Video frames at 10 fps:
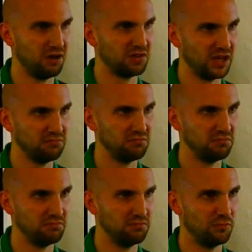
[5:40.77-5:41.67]
Okay,
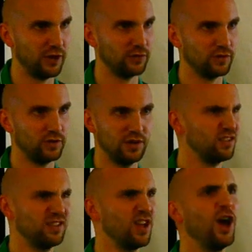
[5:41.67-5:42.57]
what else?
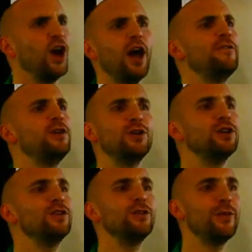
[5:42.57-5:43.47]
If you
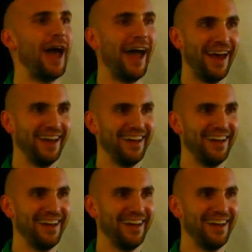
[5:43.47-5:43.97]
can do that,